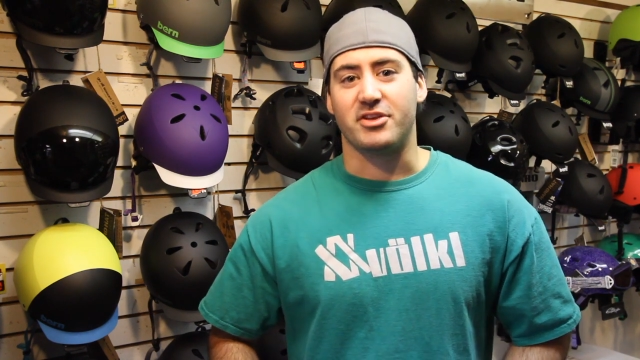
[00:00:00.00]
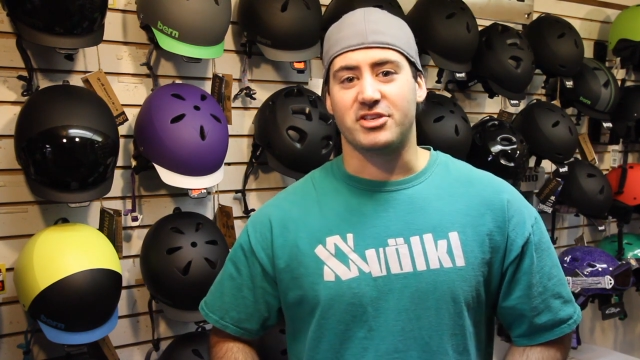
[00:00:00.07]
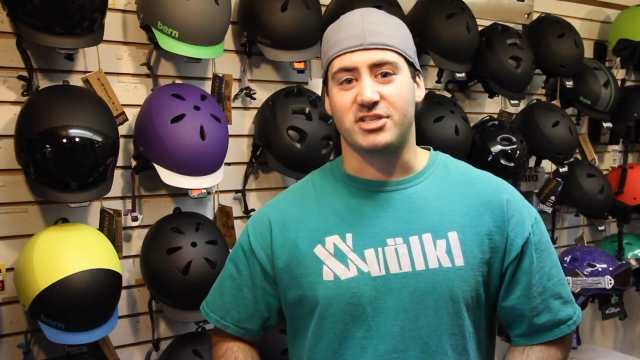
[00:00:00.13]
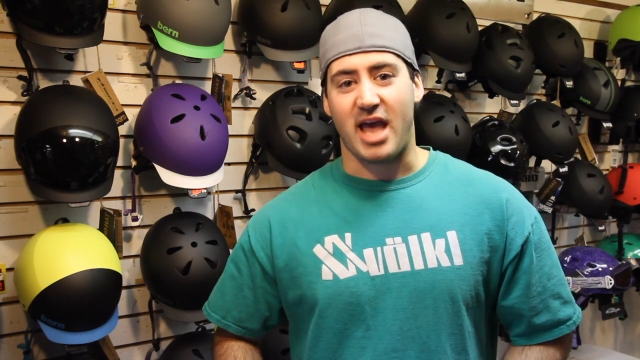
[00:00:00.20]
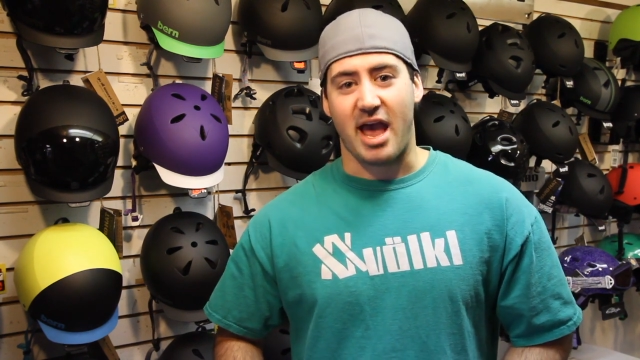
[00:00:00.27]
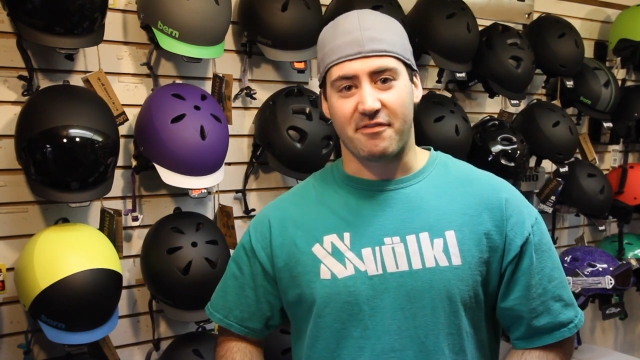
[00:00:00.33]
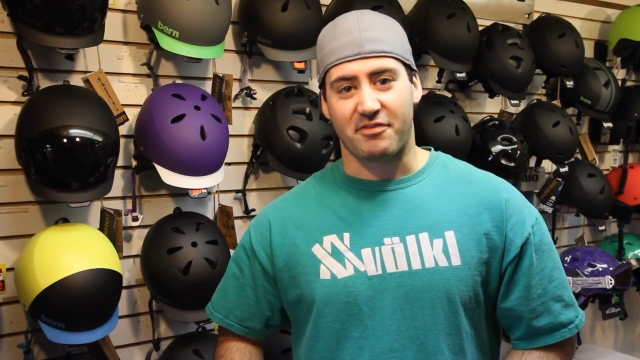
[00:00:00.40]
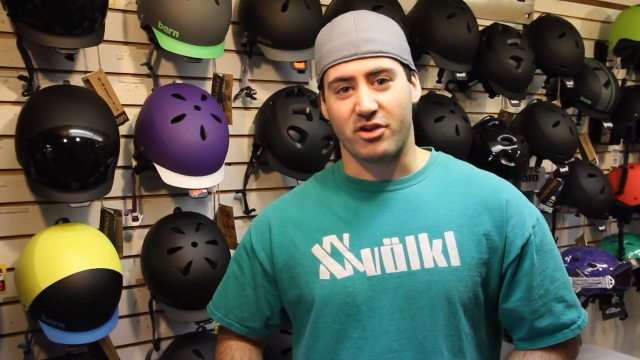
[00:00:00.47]

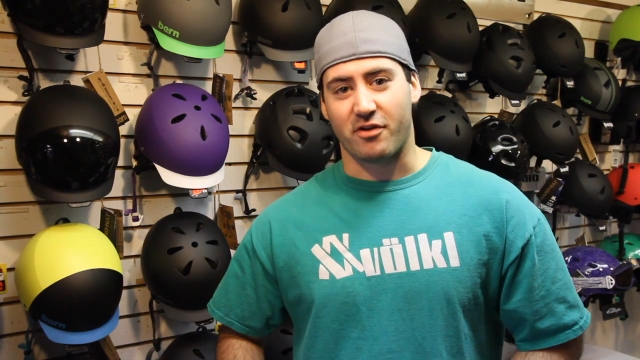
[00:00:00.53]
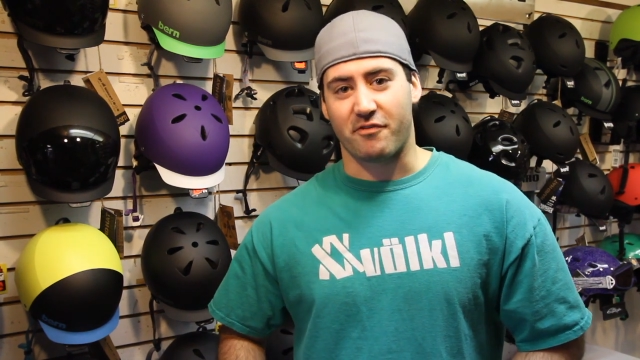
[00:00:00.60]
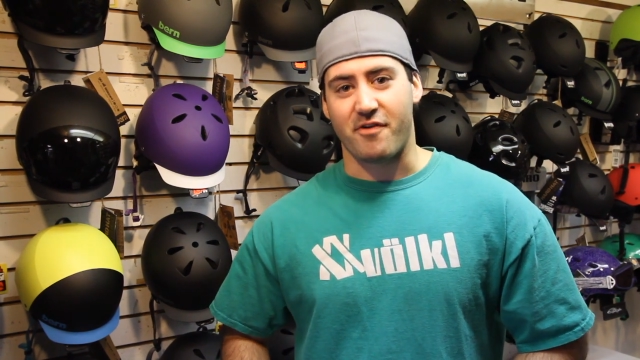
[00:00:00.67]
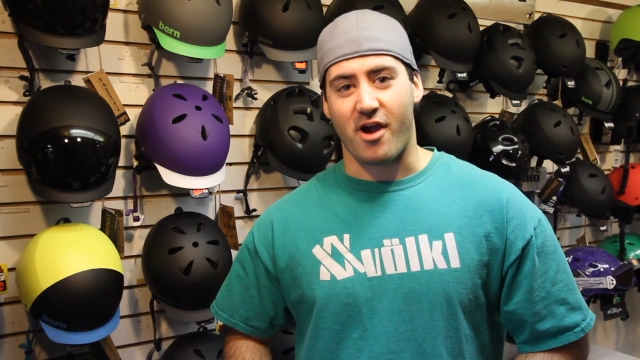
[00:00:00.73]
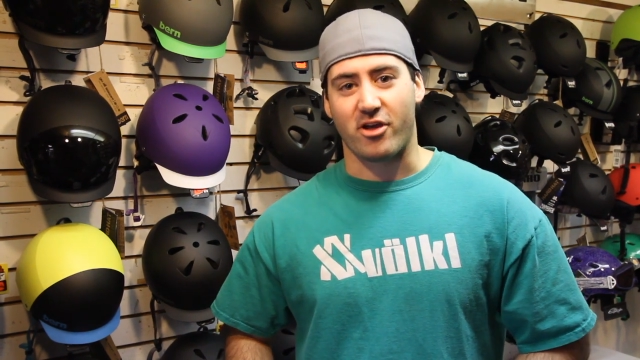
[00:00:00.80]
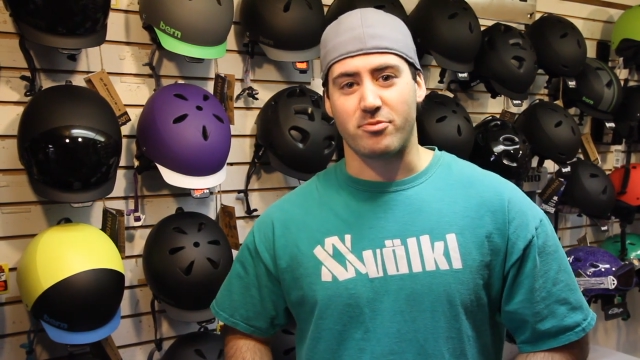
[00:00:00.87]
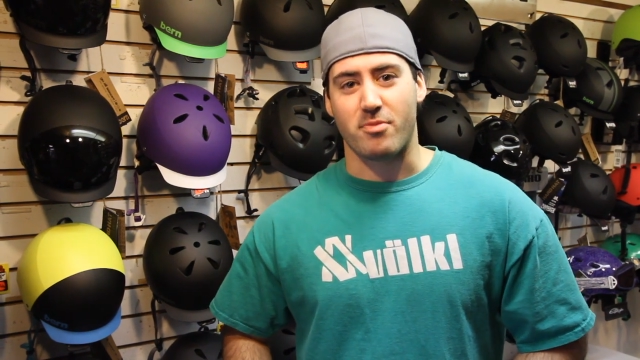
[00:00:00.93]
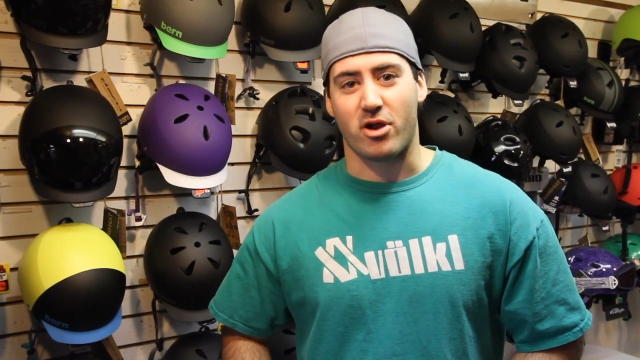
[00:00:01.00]
staff here at
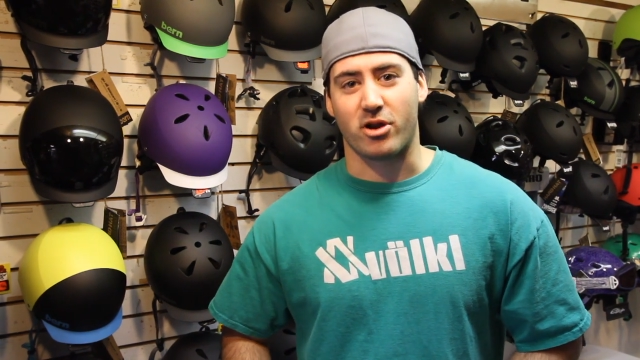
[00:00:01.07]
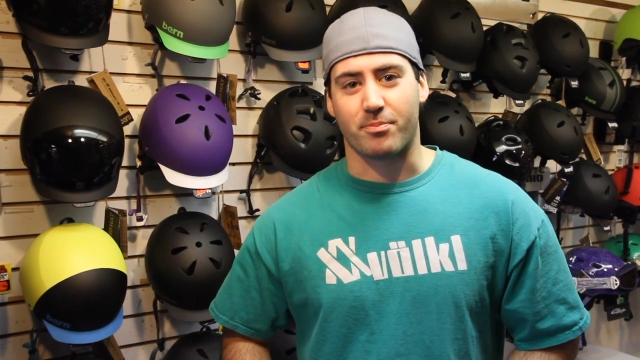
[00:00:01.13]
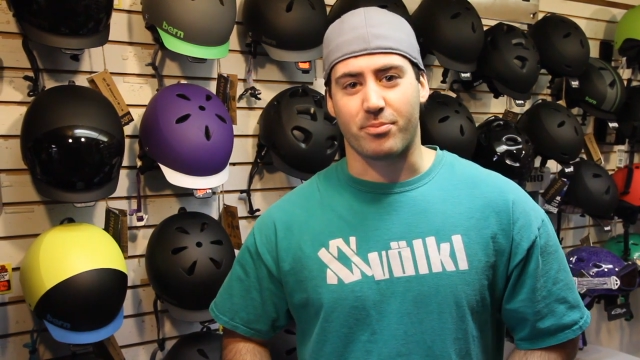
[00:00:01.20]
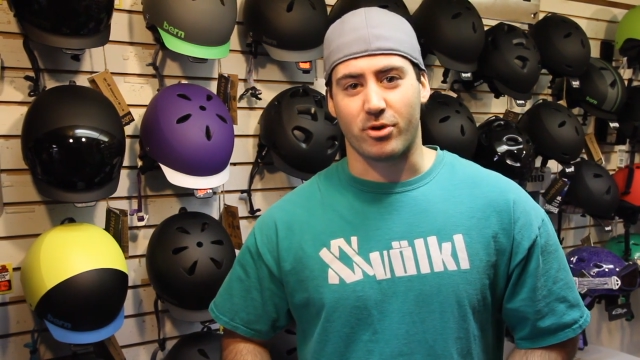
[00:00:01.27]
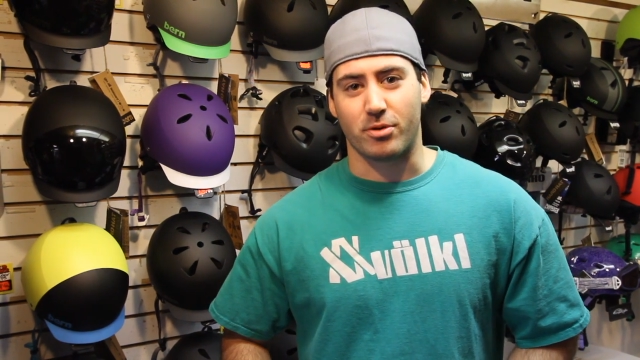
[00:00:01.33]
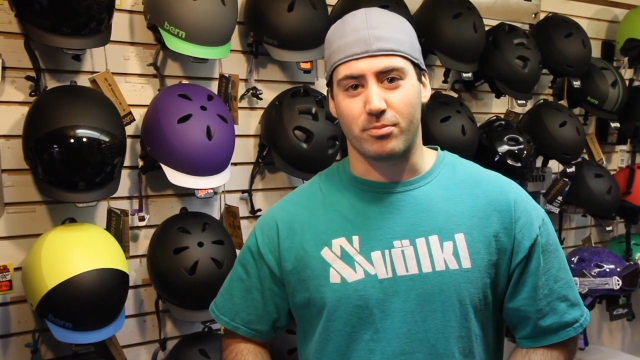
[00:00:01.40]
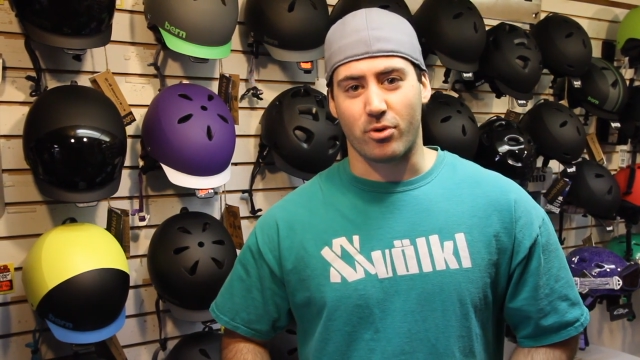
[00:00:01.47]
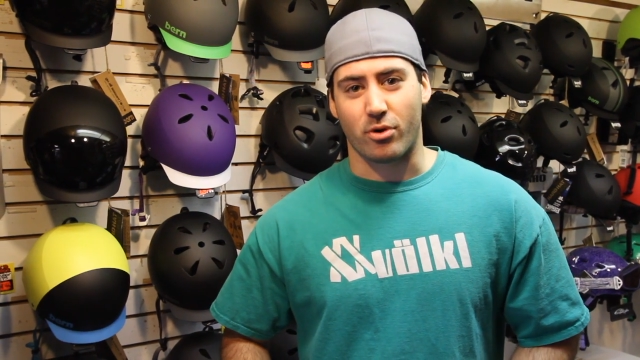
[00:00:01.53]
Fire on the Mountain and
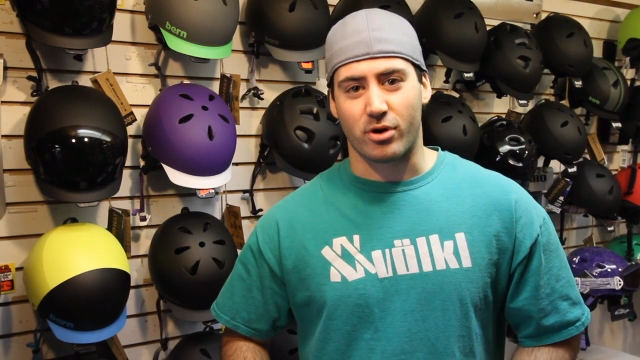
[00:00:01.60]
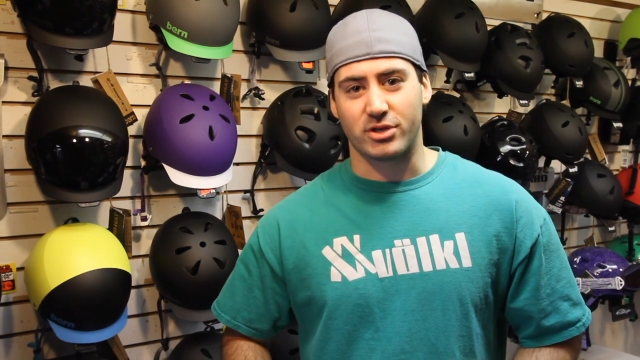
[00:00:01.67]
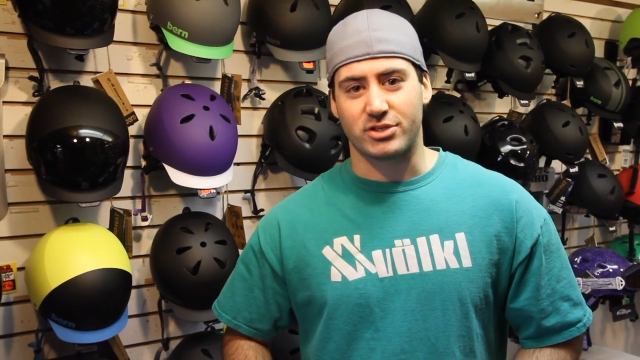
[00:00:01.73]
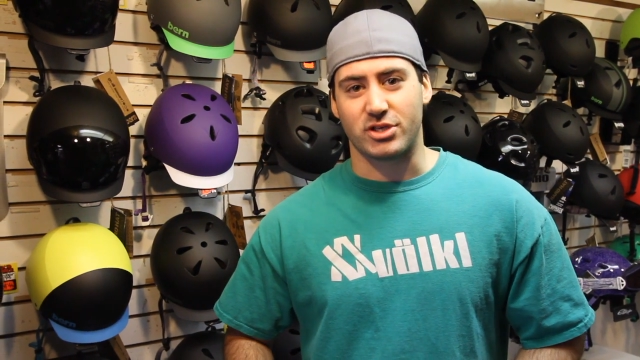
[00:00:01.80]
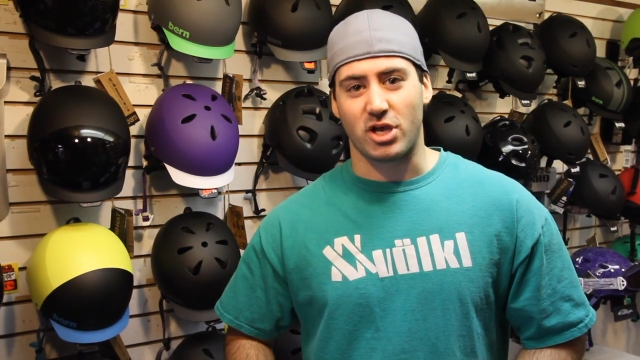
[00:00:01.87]
Burning Boards,